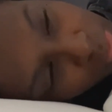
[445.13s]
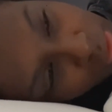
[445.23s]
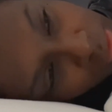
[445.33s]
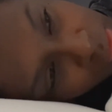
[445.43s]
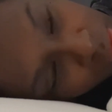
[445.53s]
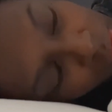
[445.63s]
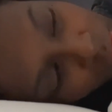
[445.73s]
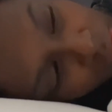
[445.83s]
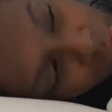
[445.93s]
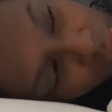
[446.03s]
but
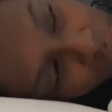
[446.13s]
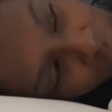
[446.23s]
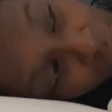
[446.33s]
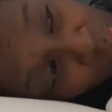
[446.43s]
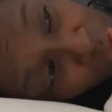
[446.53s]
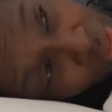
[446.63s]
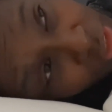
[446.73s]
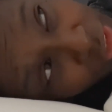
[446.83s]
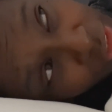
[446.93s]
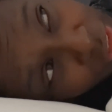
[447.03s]
i'm
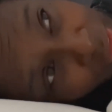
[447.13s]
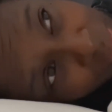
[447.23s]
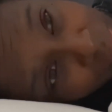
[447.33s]
hungry